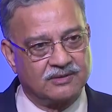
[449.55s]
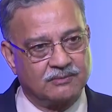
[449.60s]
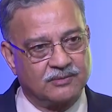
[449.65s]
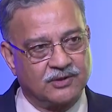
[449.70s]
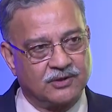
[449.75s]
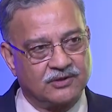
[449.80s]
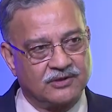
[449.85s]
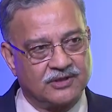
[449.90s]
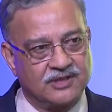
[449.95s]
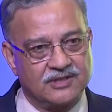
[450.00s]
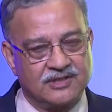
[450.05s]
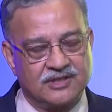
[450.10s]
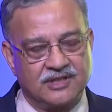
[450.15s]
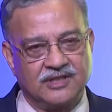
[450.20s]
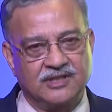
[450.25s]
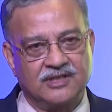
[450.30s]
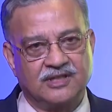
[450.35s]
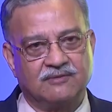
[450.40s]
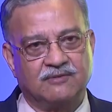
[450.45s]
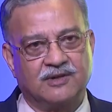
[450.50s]
Because he's
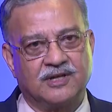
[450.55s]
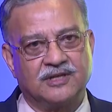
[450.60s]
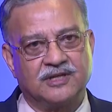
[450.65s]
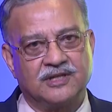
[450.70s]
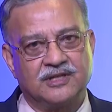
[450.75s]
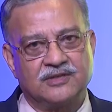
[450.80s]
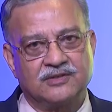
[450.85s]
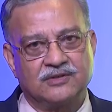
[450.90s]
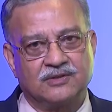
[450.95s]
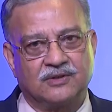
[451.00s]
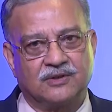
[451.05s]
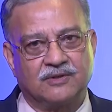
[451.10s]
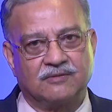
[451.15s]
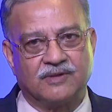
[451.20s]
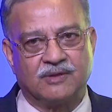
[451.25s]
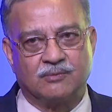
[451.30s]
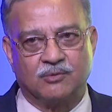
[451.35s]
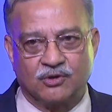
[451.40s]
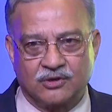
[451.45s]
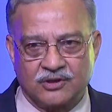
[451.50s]
taking advantage
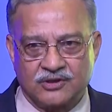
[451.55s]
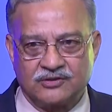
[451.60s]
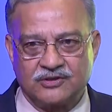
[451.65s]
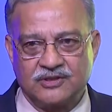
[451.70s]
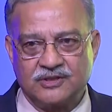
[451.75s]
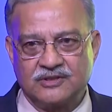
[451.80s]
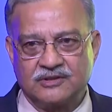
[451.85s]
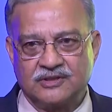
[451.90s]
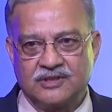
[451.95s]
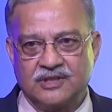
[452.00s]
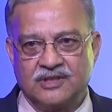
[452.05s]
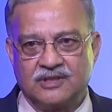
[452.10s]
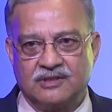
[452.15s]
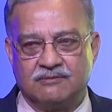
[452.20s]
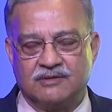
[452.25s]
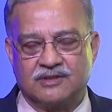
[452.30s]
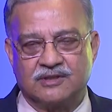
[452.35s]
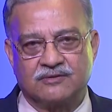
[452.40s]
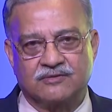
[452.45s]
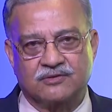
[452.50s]
of democracies
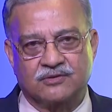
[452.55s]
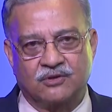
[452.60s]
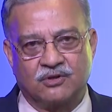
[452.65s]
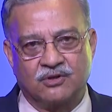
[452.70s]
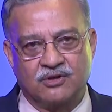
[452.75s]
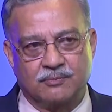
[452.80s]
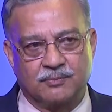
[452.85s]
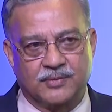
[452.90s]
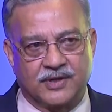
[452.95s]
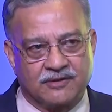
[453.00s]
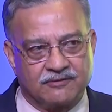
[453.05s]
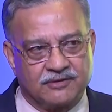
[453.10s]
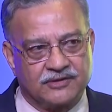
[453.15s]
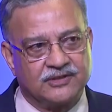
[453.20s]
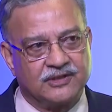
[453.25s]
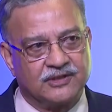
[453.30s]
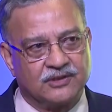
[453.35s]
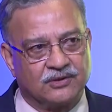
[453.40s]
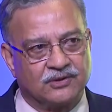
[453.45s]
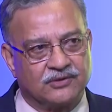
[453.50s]
which have strong
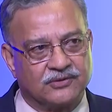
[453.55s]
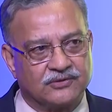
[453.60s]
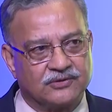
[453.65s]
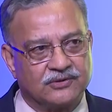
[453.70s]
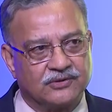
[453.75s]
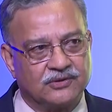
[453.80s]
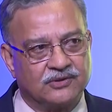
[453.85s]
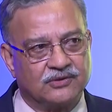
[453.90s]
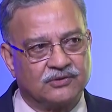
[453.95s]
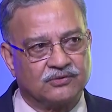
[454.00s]
privacy laws.